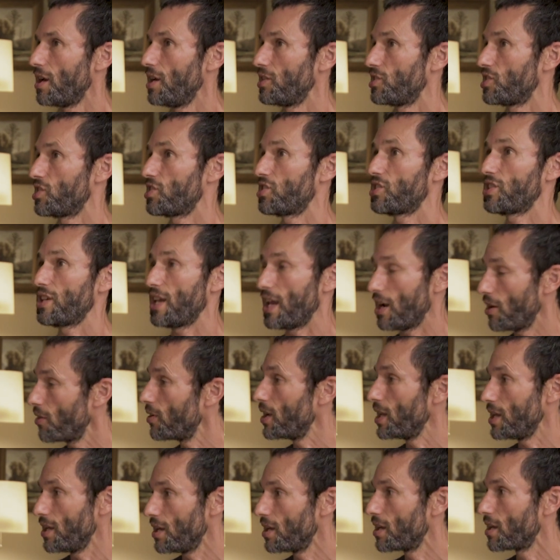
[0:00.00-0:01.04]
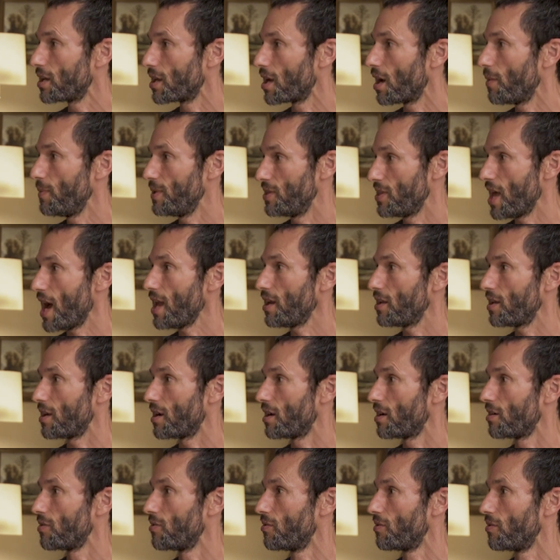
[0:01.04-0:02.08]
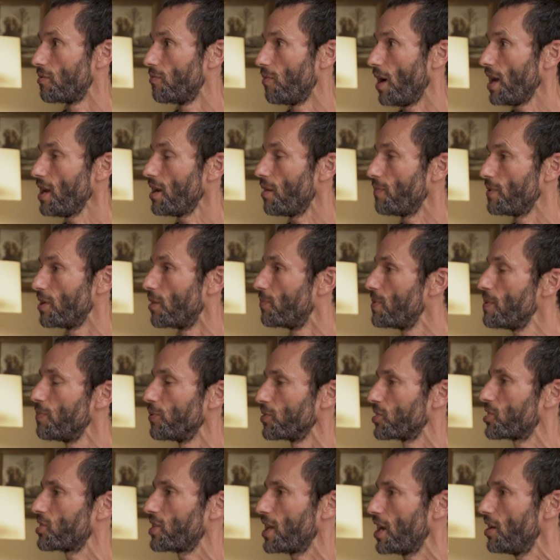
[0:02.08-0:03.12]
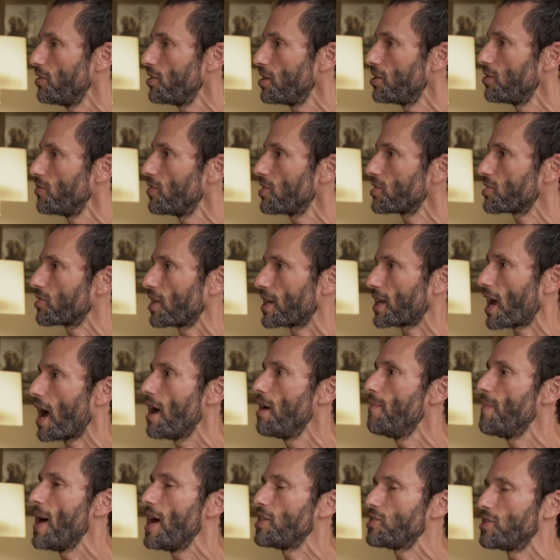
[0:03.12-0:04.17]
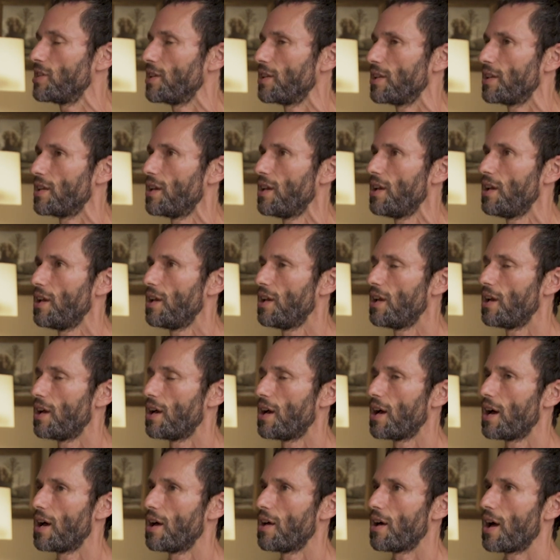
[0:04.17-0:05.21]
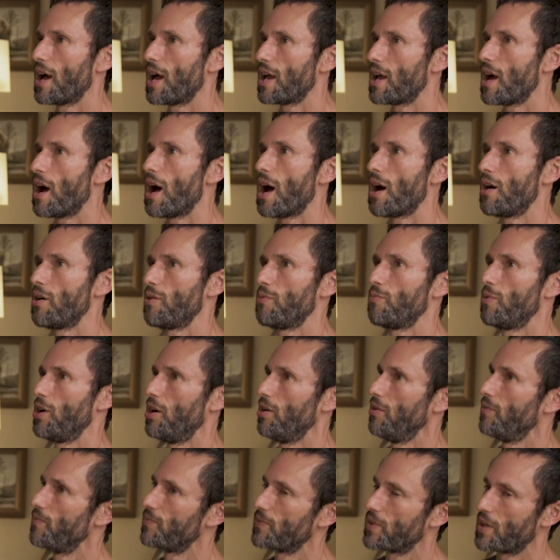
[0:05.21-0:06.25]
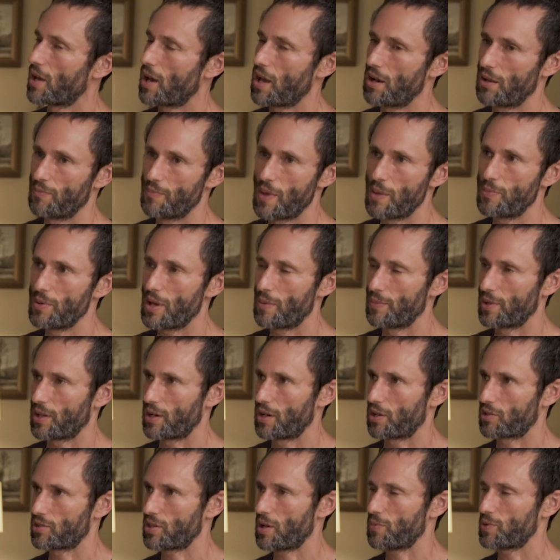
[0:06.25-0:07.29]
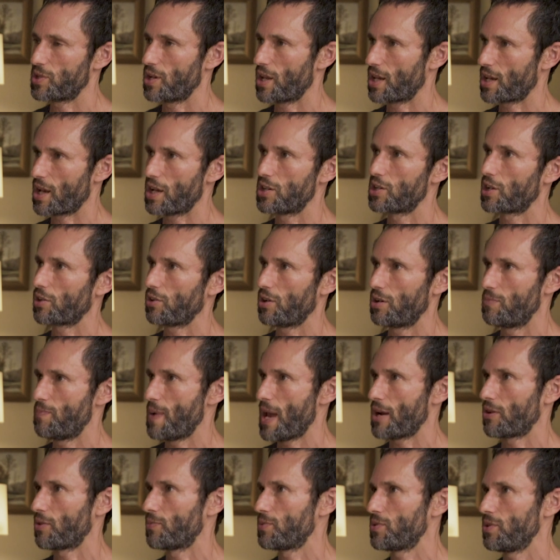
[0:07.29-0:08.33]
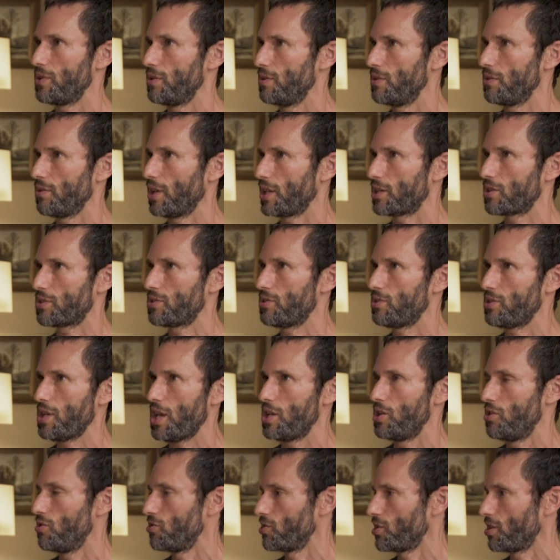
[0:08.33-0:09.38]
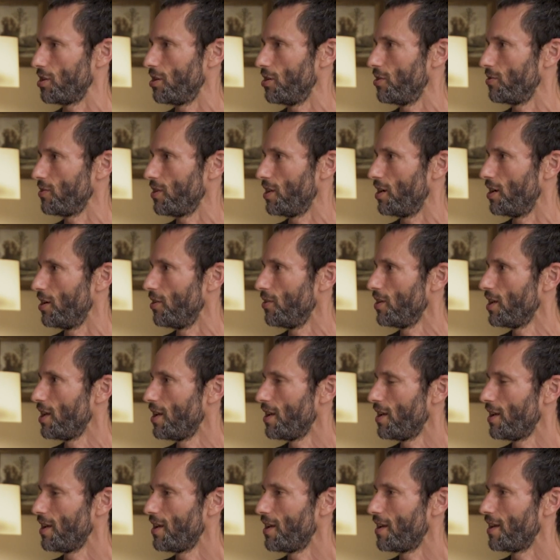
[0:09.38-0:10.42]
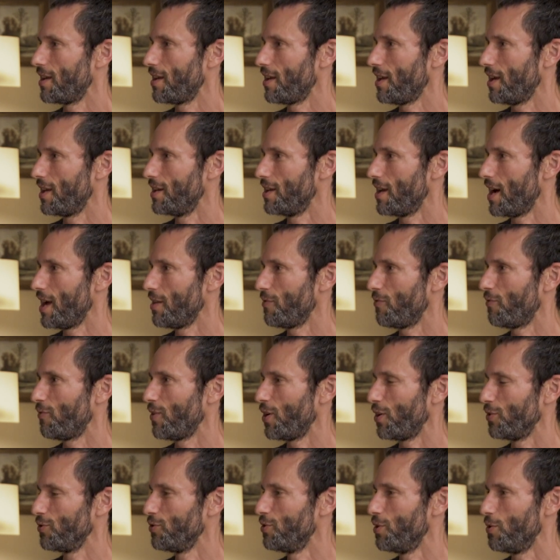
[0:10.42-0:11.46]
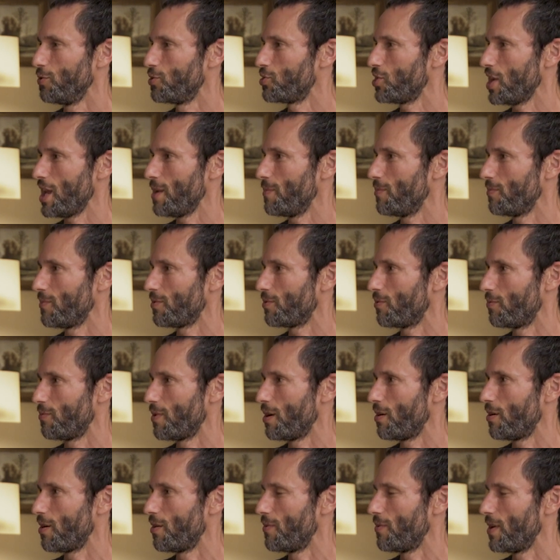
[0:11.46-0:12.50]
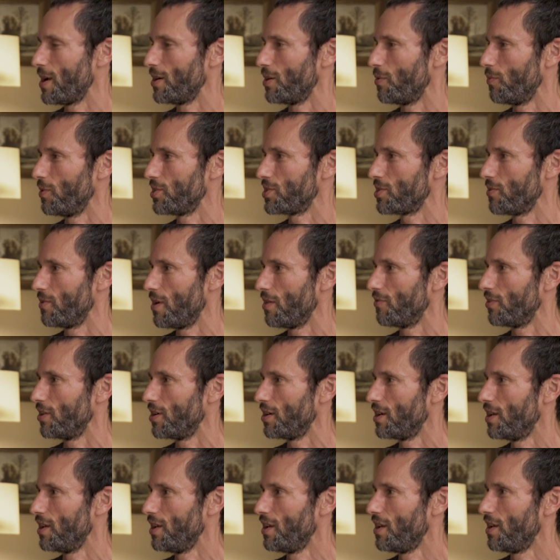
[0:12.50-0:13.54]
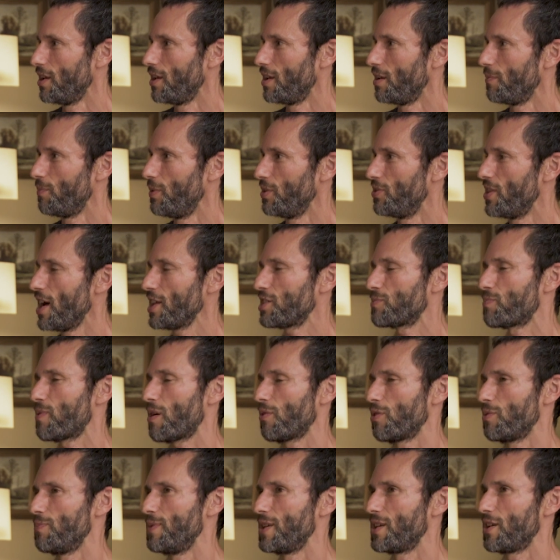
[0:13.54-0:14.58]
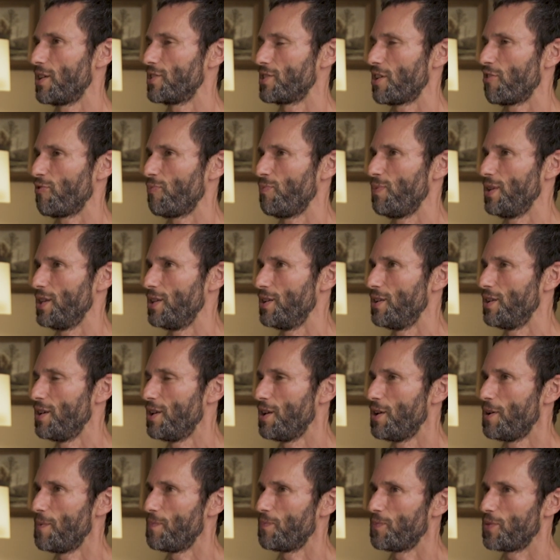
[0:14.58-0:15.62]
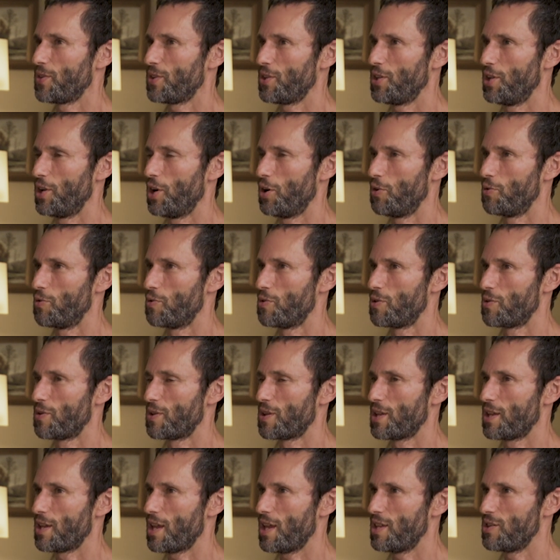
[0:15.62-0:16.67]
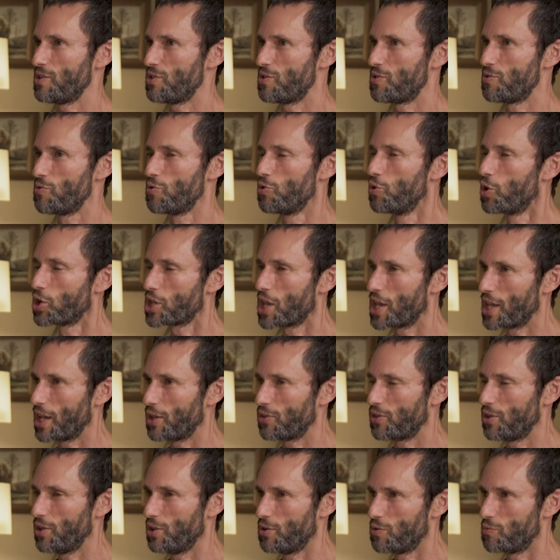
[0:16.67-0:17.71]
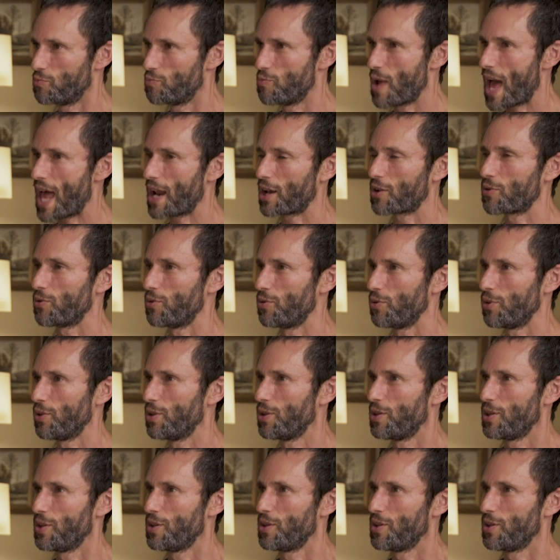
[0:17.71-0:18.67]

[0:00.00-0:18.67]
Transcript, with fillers: it's scary. I mean, that, right? I mean, are people scared to do this? Like, I imagine, I, I well, I don't know, maybe I'm an exception. Like, I declared bankruptcy like ten years ago, you know, mm-hmm. and I felt no shame around it whatsoever. But that's probably because I've been, you know, in looking at the radical